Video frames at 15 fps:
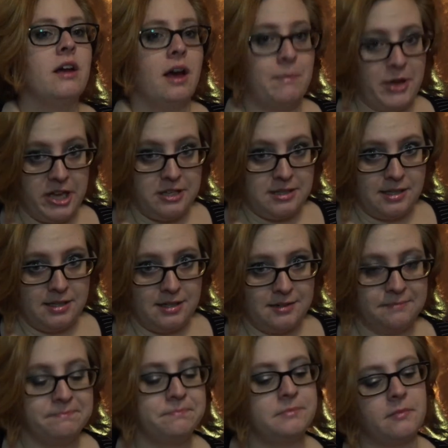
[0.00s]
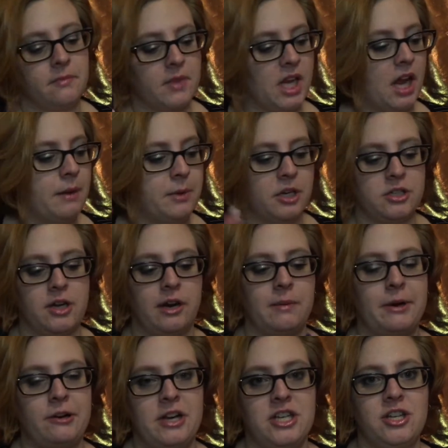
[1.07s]
But I'm going to talk
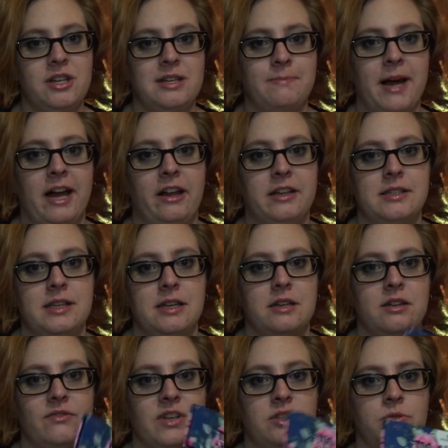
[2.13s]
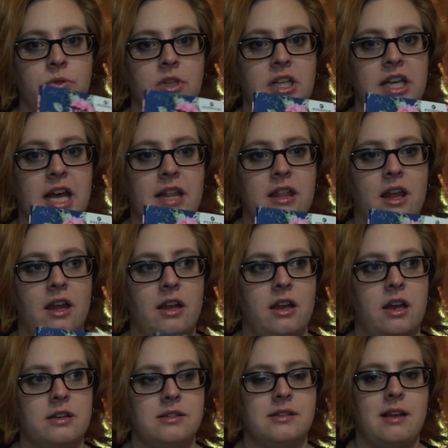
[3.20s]
about each of these palettes individually and
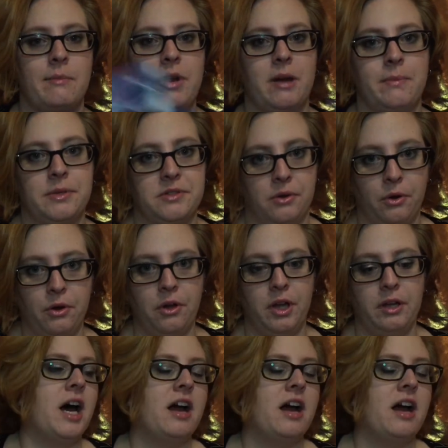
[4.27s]
then sum it up as a whole.